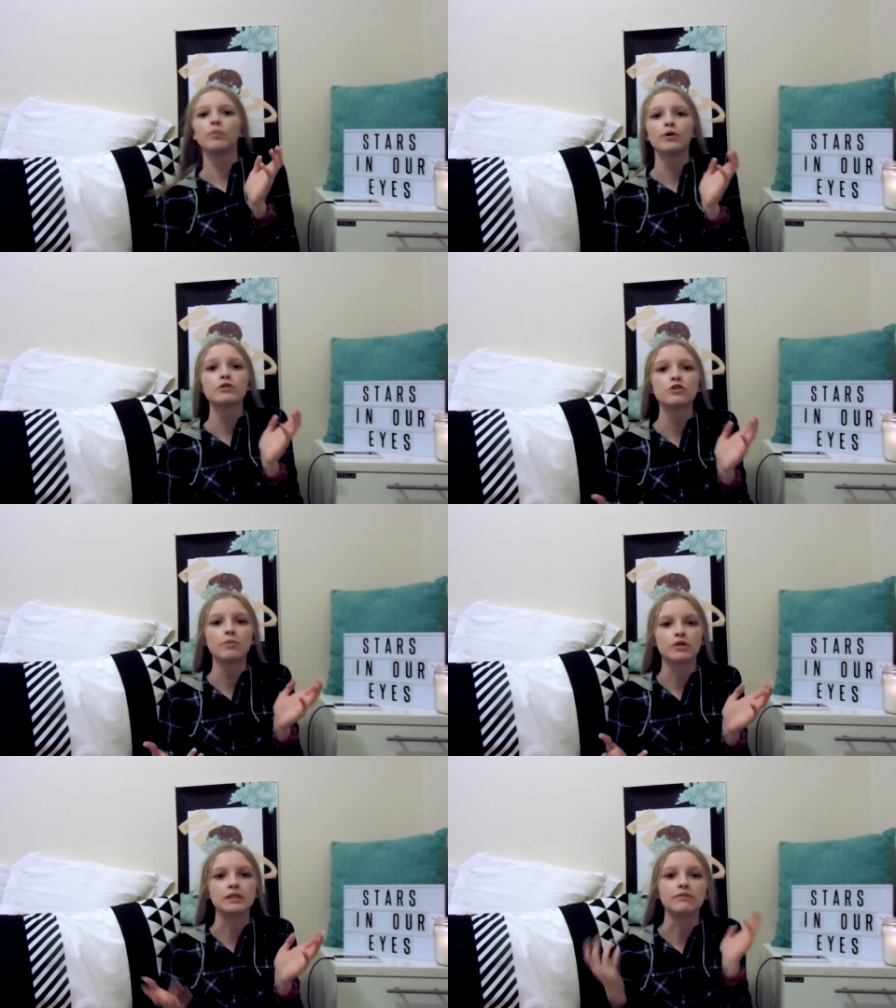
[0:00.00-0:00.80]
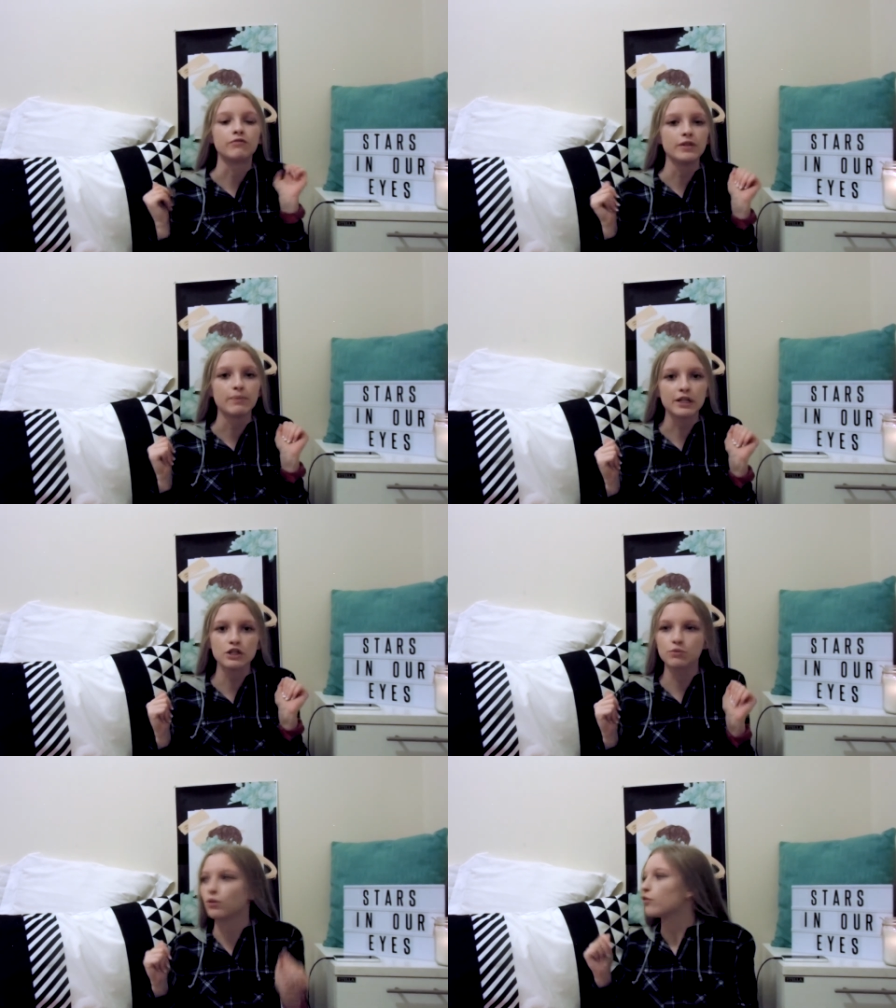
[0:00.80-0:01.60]
poster because it matches
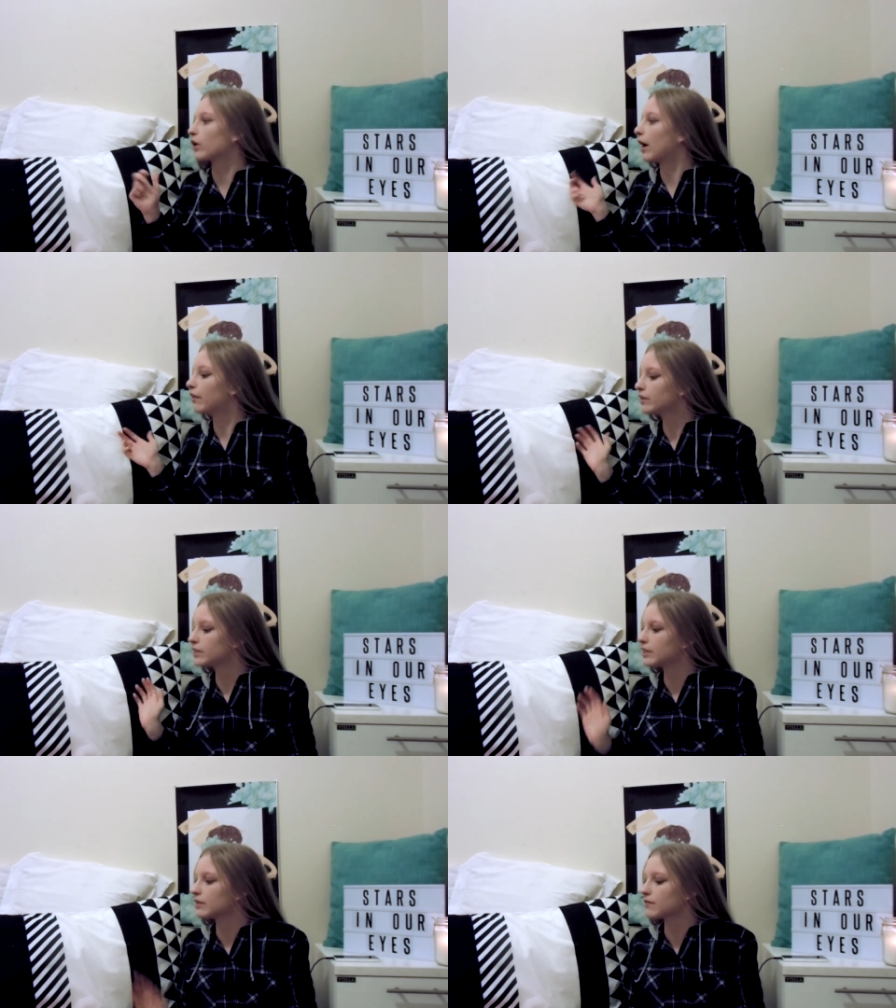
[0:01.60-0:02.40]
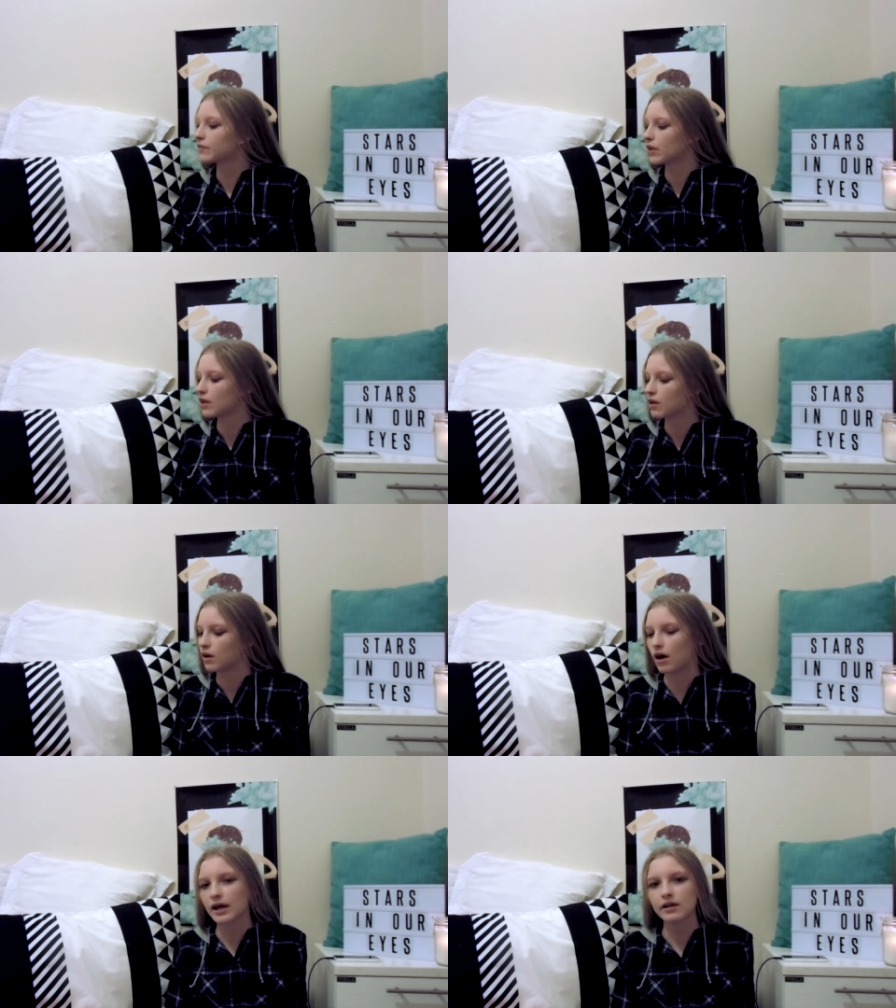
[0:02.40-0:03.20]
with all the colours here.
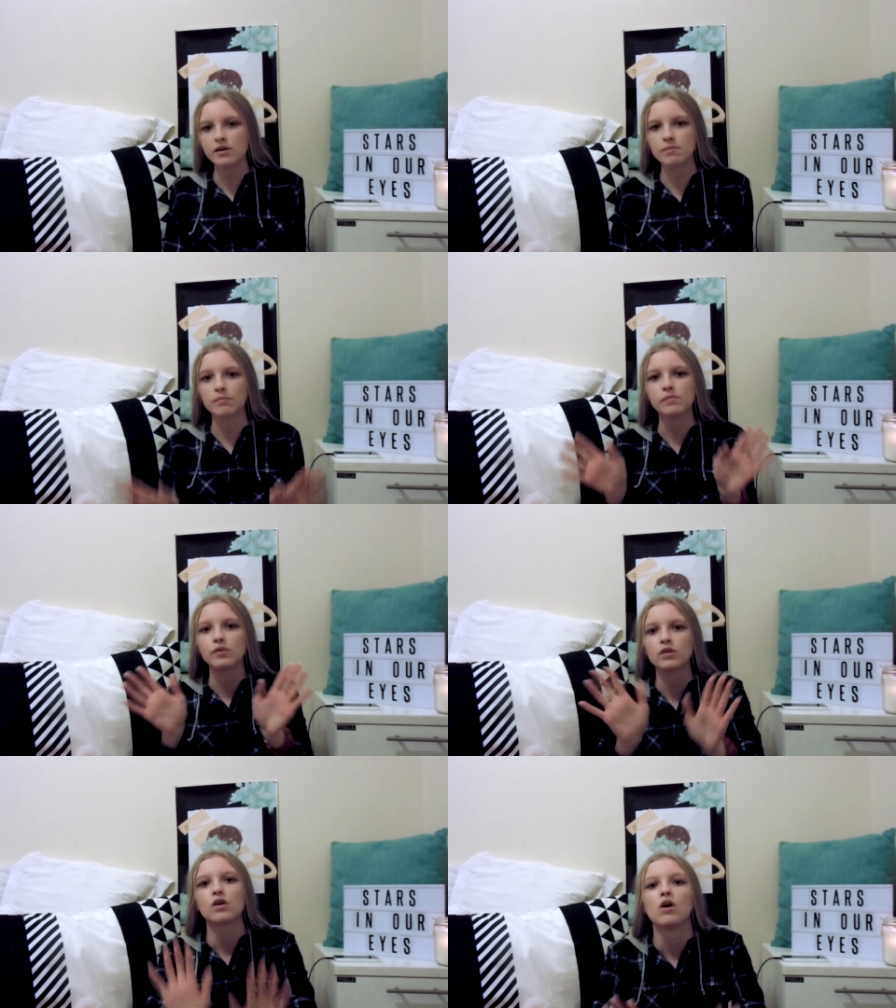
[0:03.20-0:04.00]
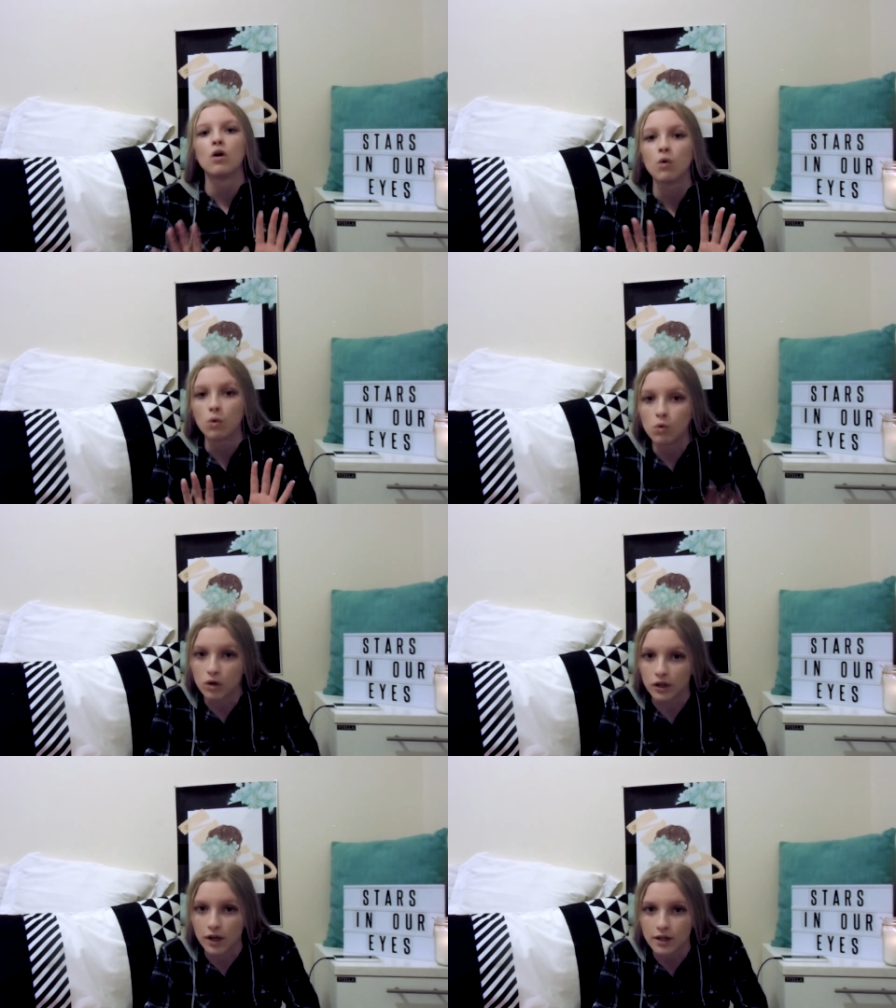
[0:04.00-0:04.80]
I am
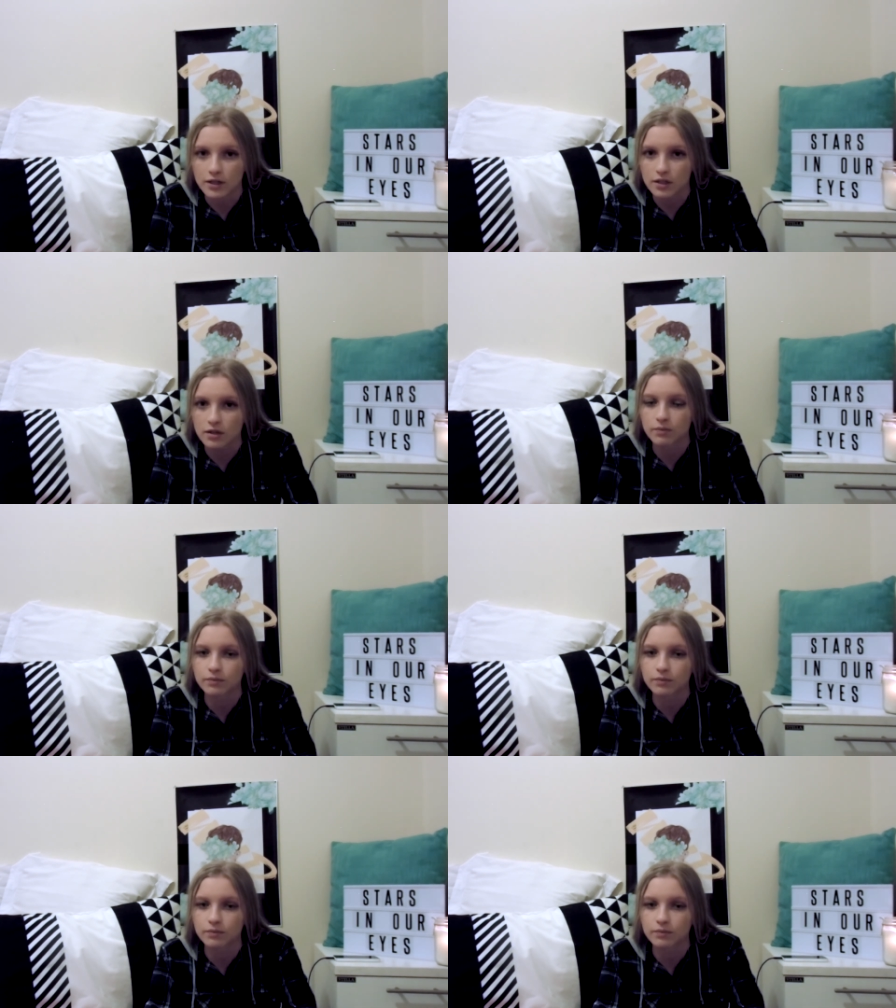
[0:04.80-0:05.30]
organised.